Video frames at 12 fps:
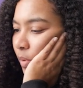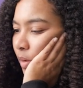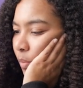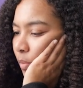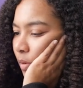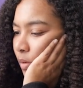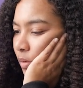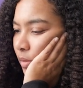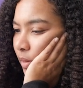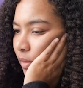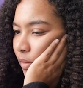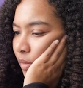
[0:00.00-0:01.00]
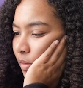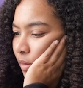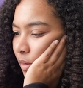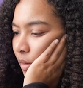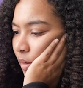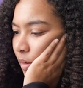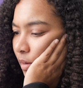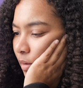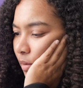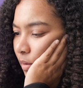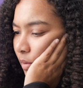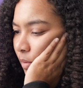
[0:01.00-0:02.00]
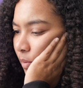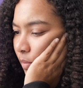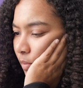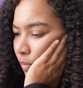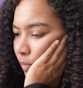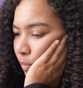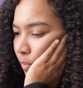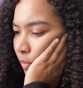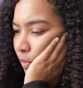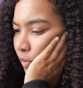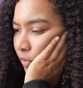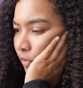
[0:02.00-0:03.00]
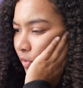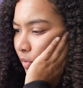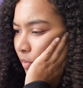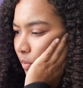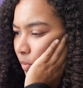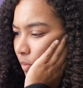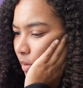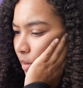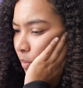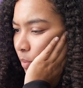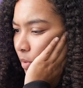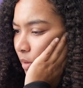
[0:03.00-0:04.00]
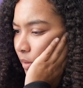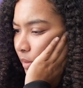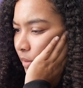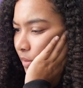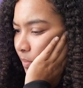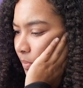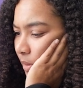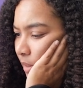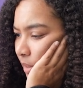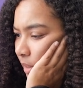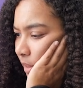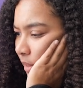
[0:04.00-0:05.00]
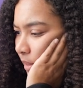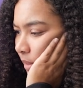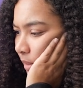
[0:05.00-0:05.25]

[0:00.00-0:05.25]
what I want. I think more so I want it to be